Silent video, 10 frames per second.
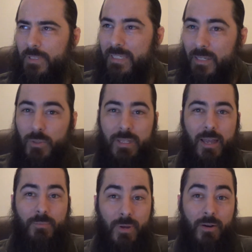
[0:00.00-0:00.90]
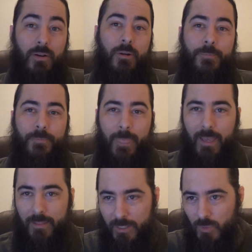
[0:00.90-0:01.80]
deal with that better.
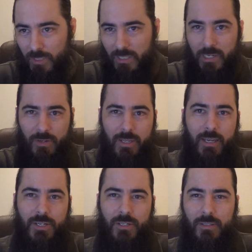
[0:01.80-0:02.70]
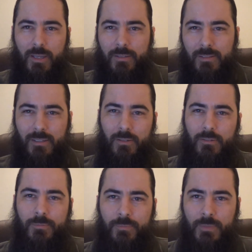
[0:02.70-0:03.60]
And this was a clear indication that, you know,